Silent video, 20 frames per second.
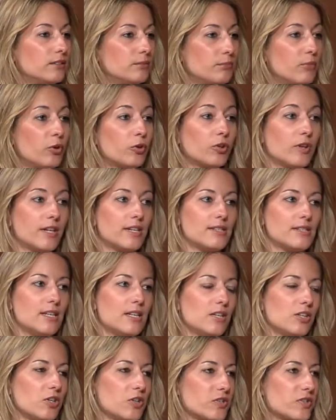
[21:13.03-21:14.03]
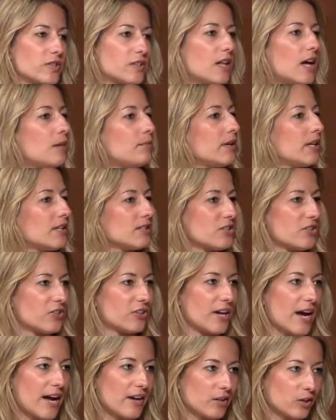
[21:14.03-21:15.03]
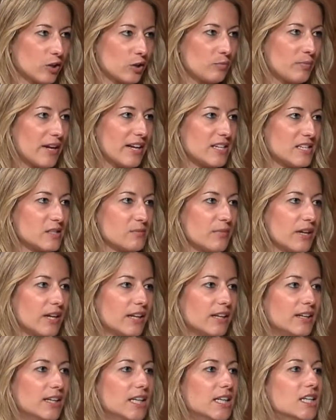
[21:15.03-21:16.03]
Millcreek seniors climbing into their attic or basement